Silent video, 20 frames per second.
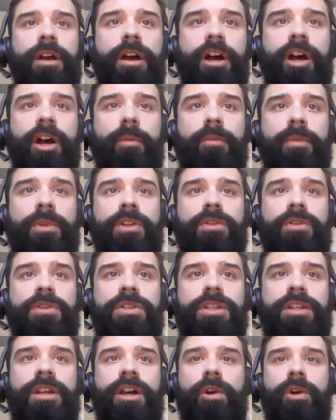You
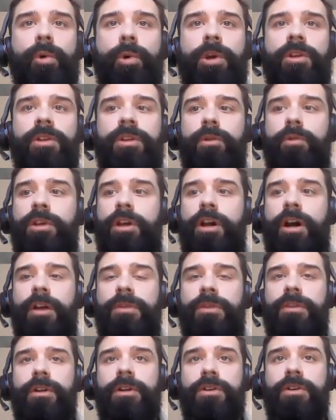can see how quickly we
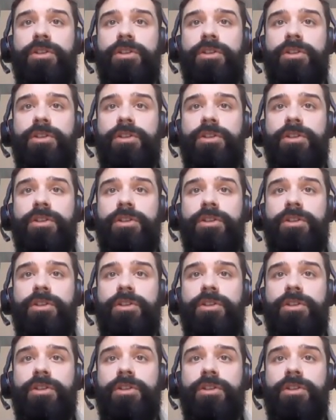got